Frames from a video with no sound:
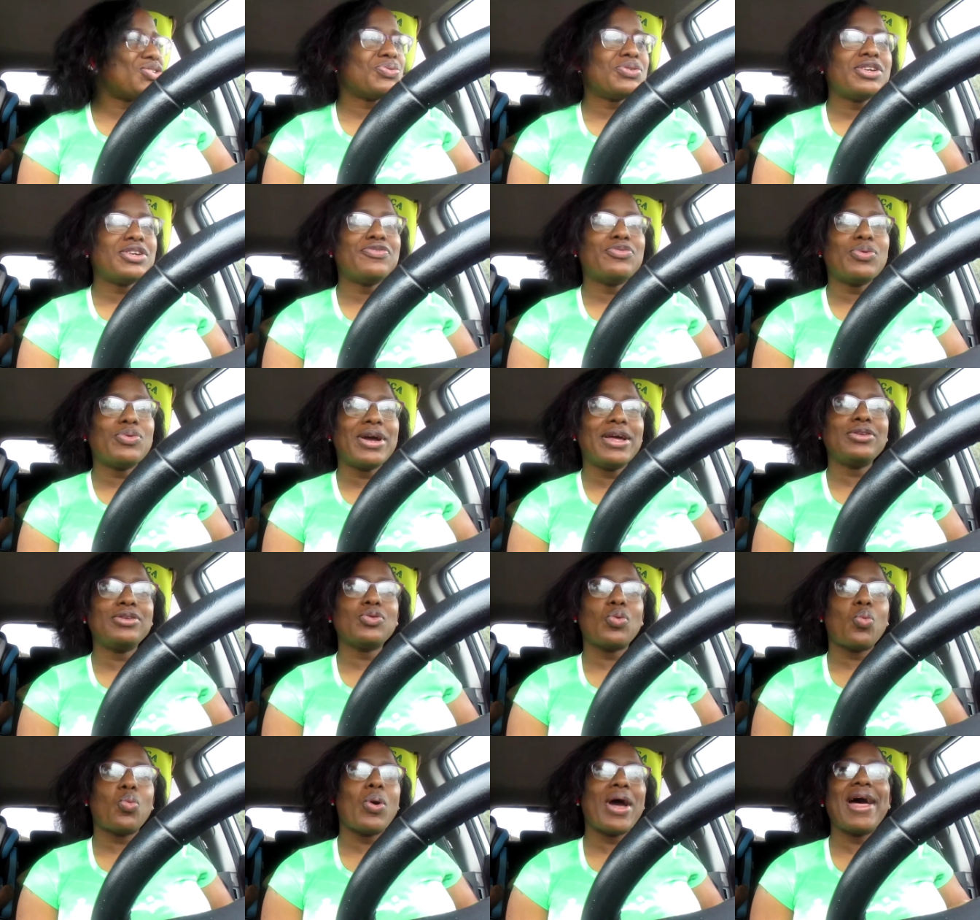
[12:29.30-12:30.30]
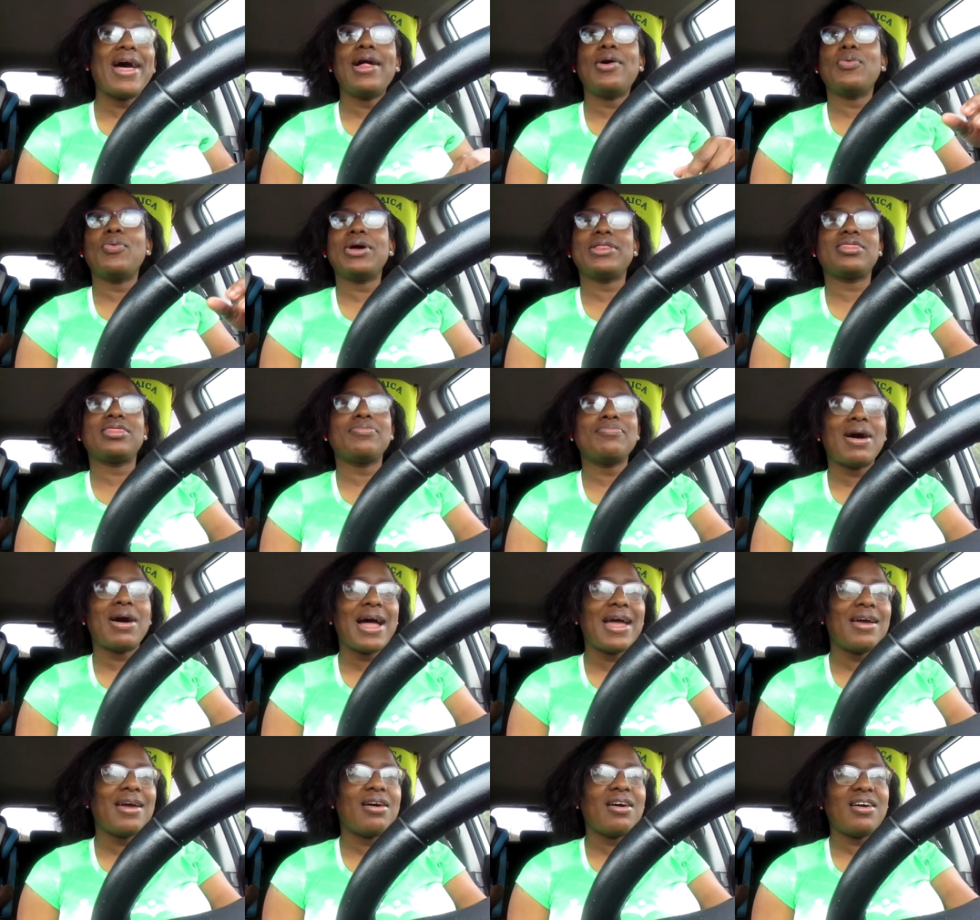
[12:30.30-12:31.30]
would have went well with
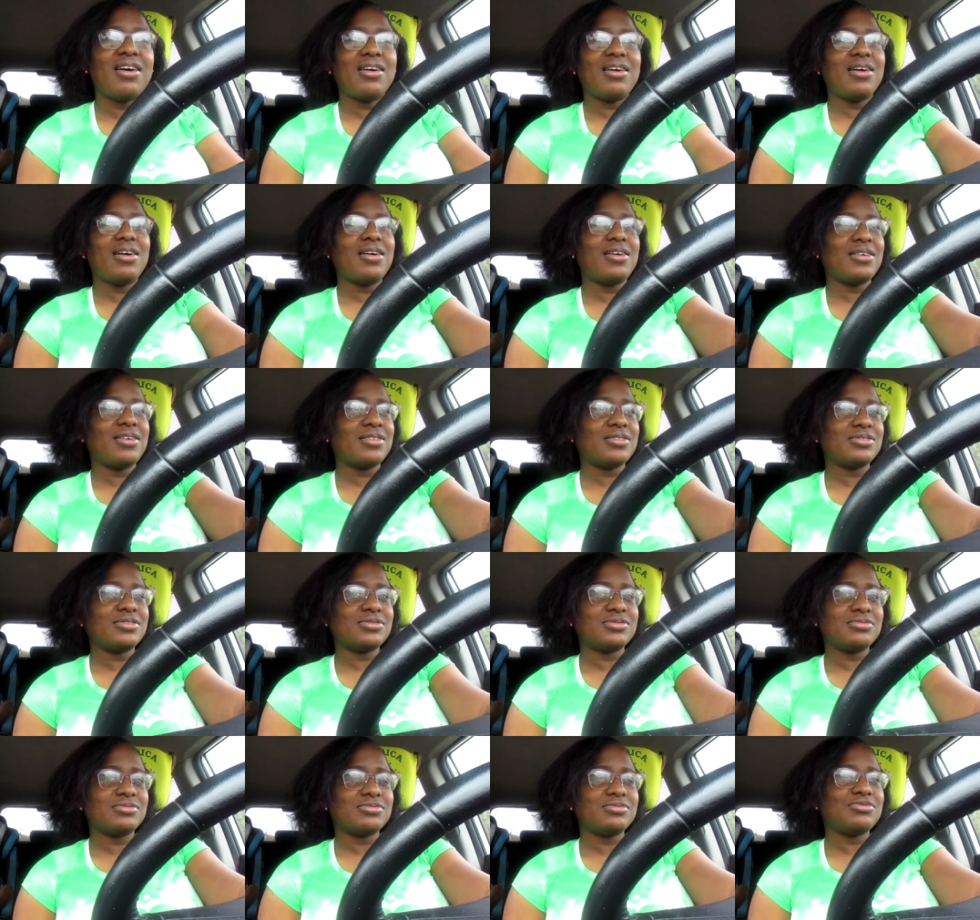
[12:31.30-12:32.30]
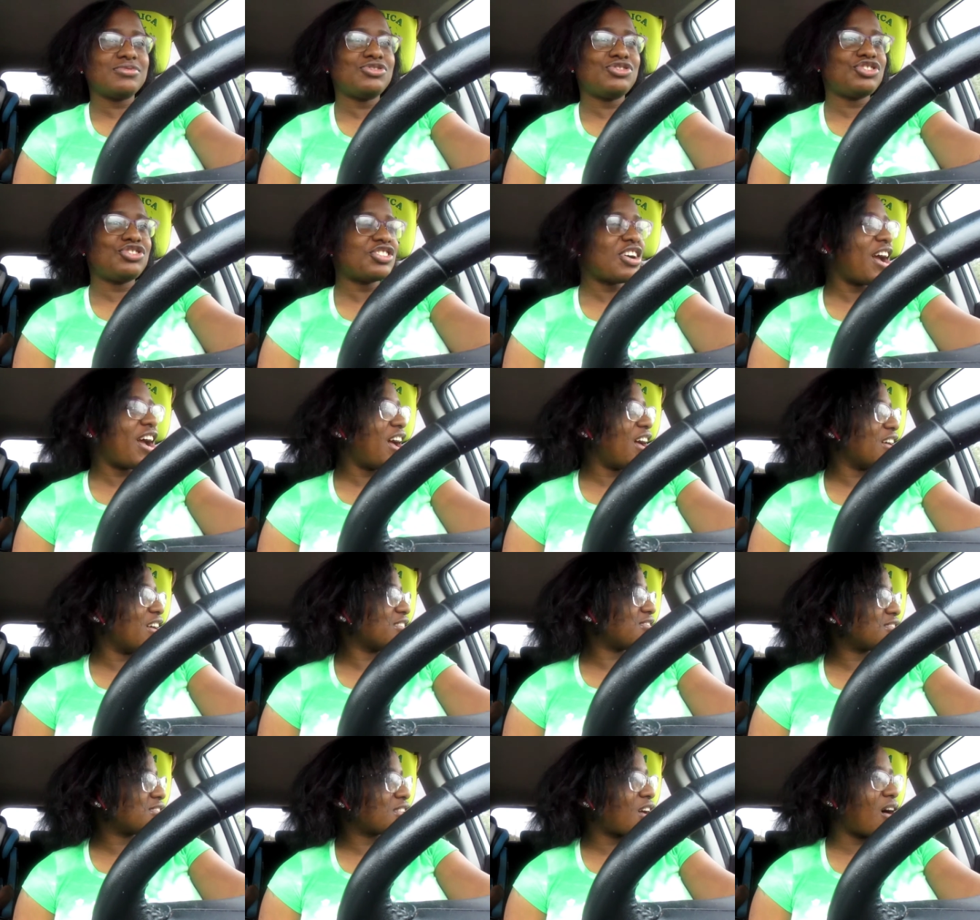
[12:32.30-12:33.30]
my uh,
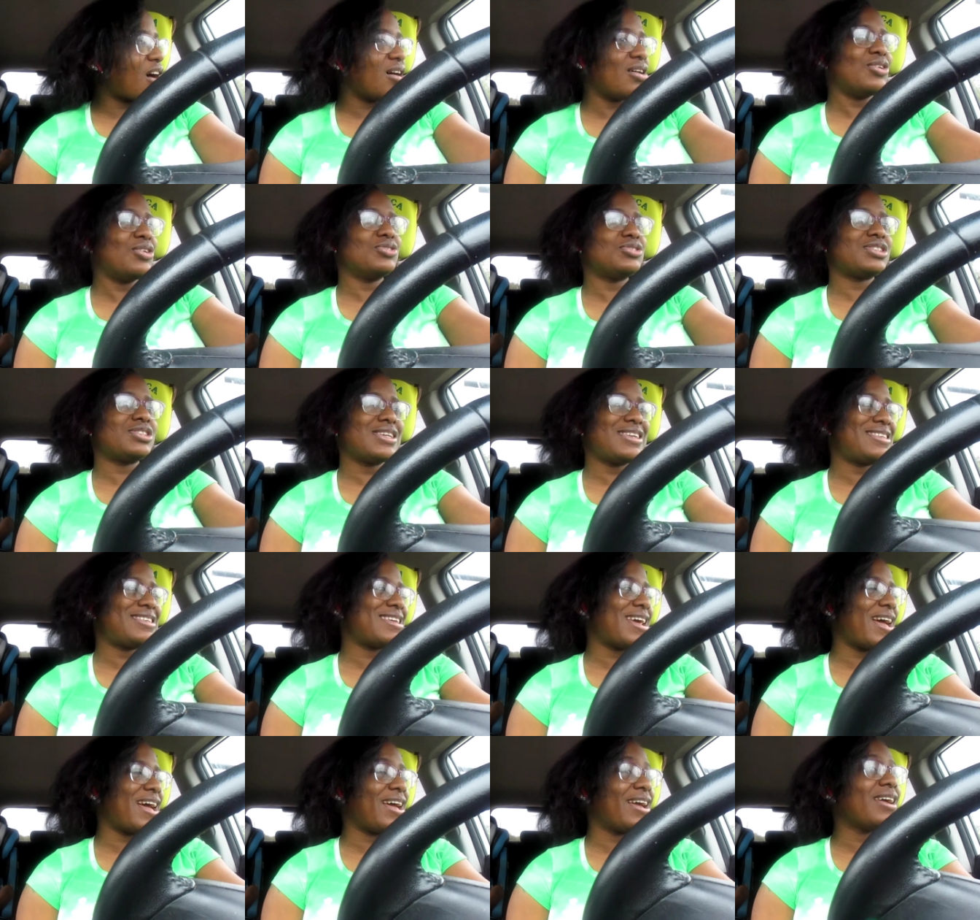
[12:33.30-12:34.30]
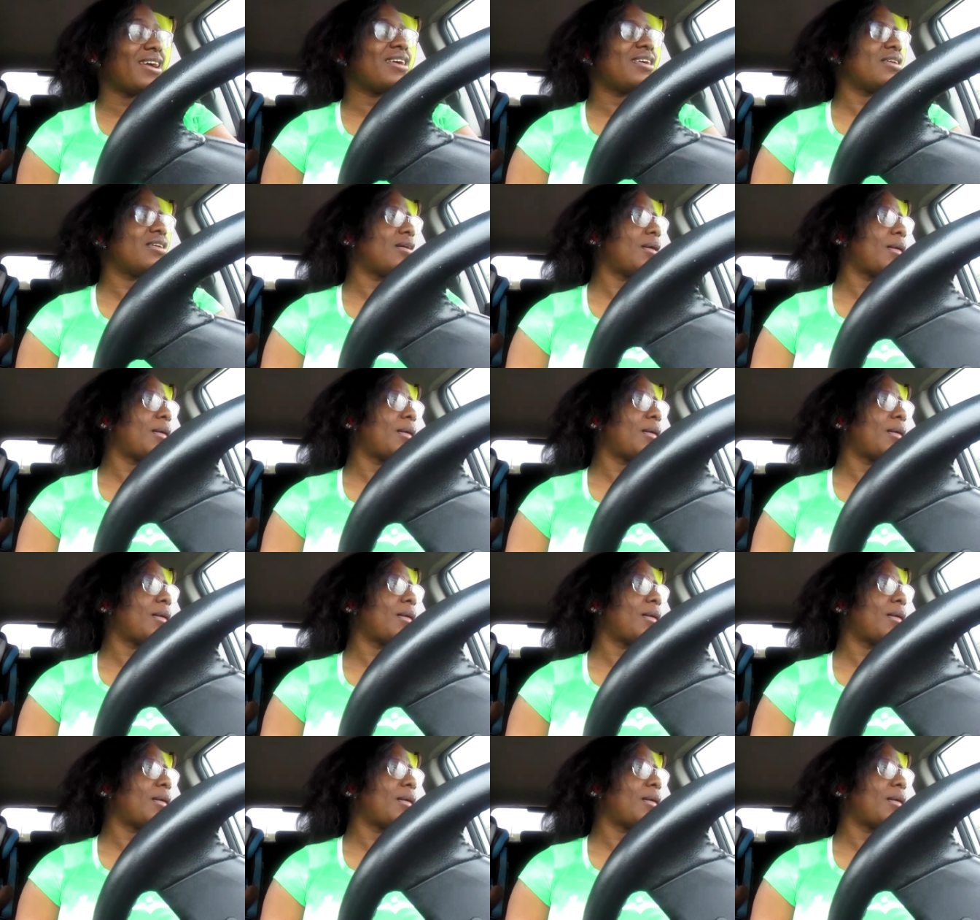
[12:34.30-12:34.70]
dress code today.